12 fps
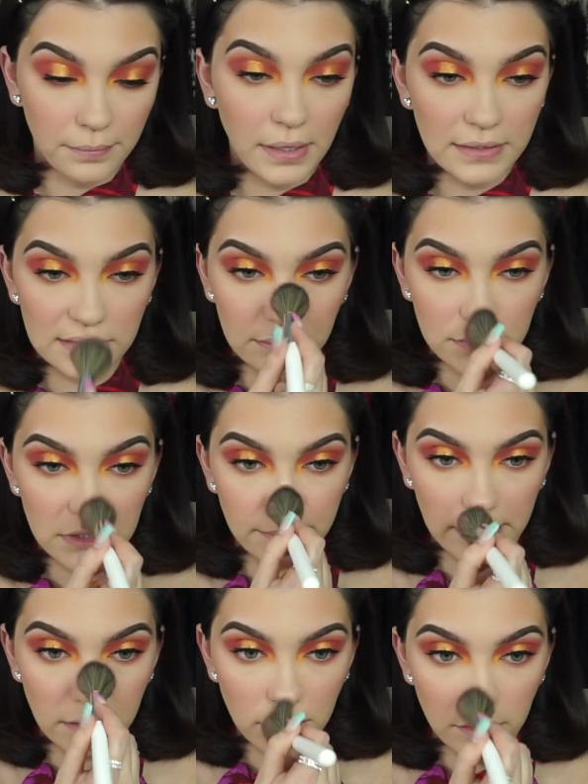Apply some to
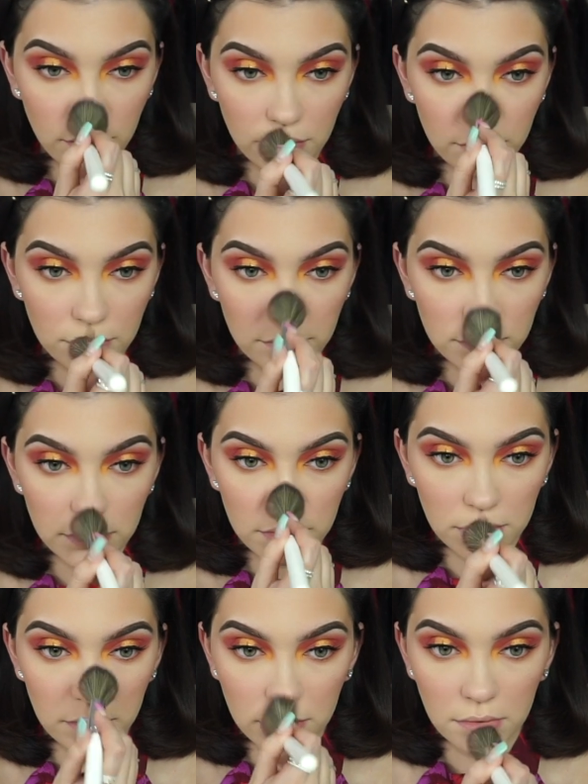my nose.
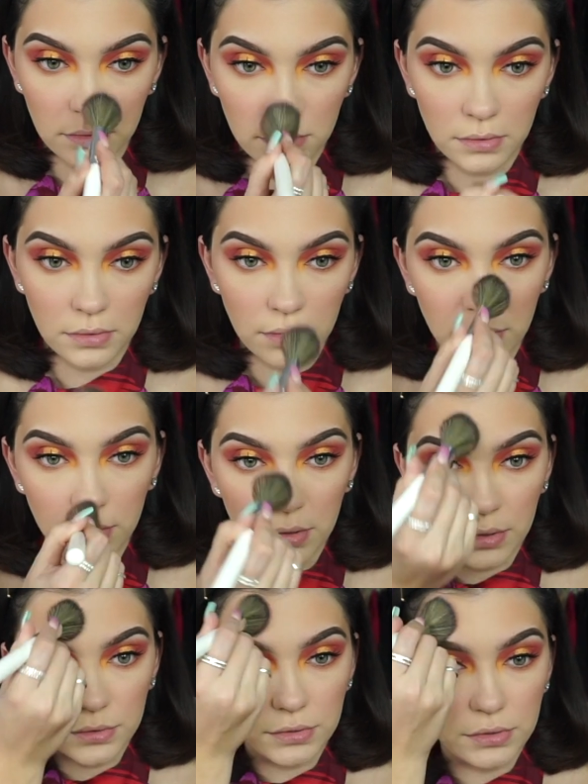
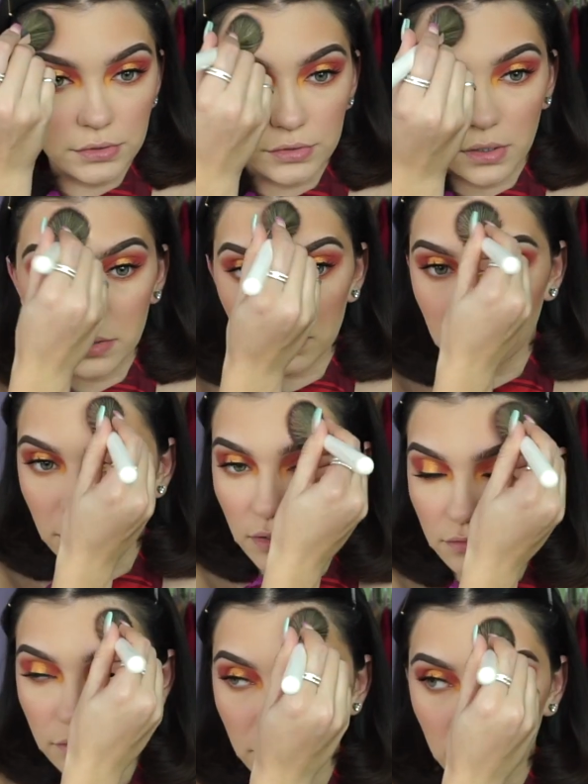Just draw some on my
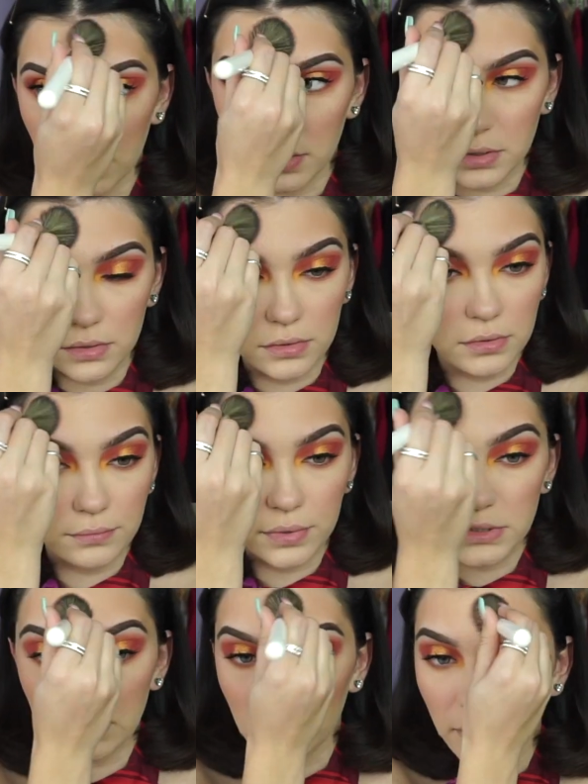forehead.
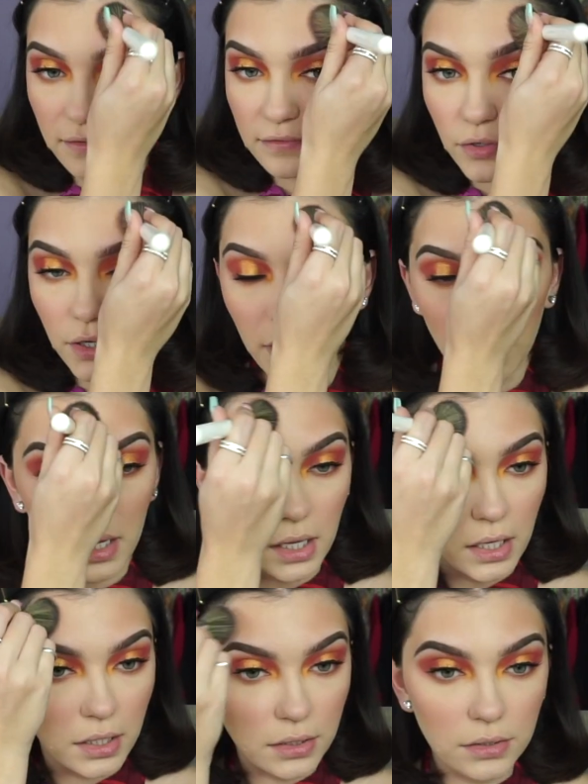Put some on my
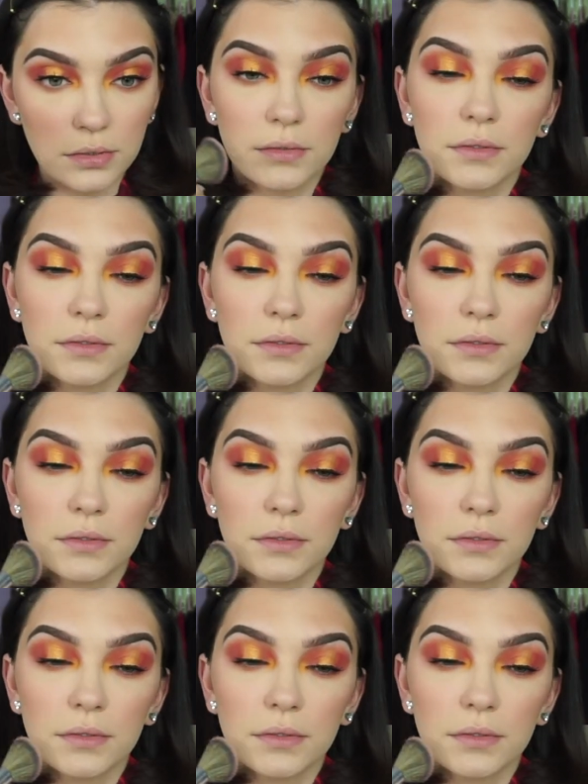forehead.